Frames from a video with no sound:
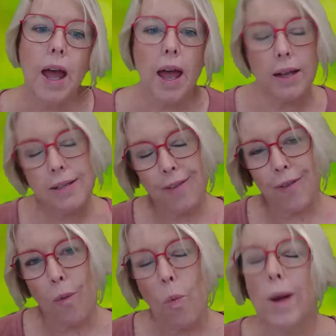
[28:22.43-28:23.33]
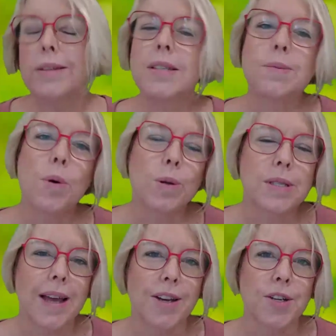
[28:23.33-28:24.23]
Except for one small
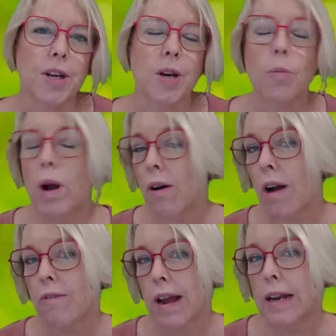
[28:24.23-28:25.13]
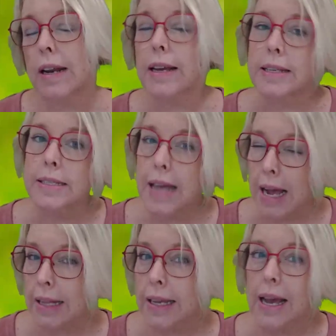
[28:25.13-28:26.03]
section where I read it
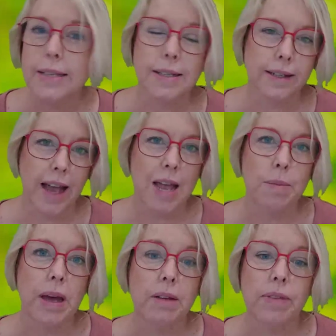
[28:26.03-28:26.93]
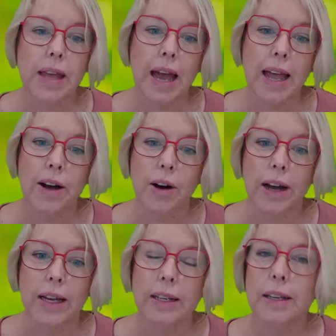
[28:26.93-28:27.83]
exactly as it came out of the
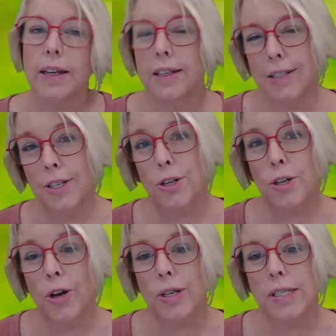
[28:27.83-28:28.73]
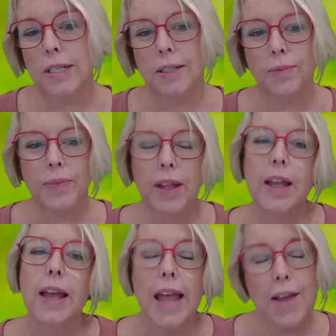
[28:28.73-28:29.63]
AI. Did you notice it?
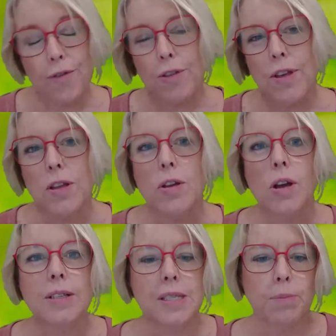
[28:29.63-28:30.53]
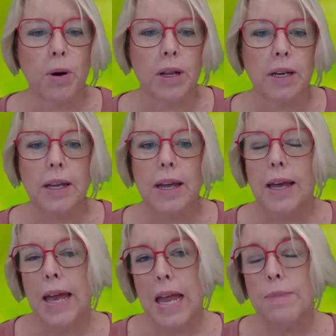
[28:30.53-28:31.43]
If you think you can spot it,
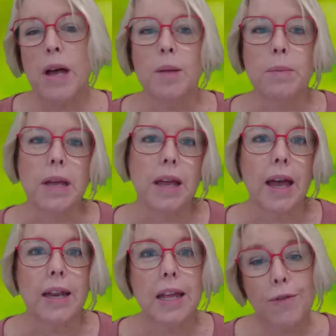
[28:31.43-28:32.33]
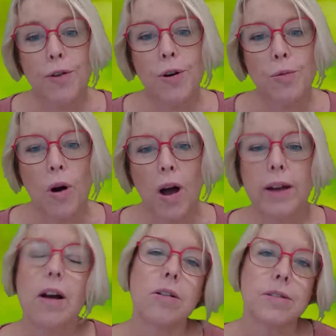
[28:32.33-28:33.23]
email me, and if you're
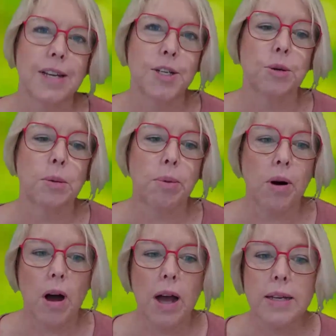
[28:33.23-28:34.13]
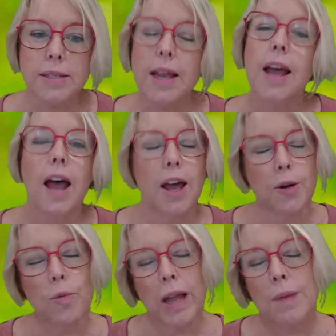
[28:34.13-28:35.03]
right, I'll send you a prize and a
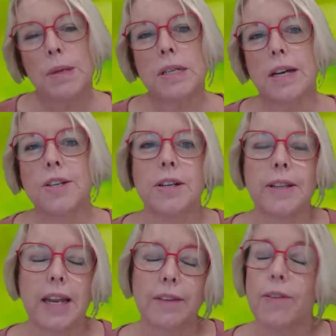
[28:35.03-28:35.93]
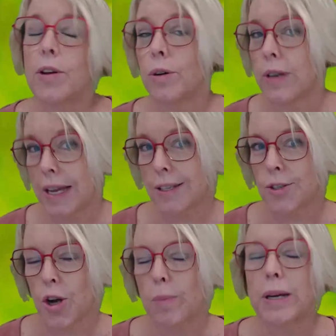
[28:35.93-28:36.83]
recommendation letter for your next
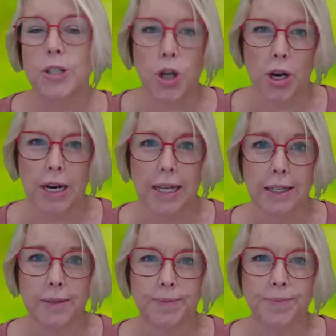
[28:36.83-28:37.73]
job at Turnitin.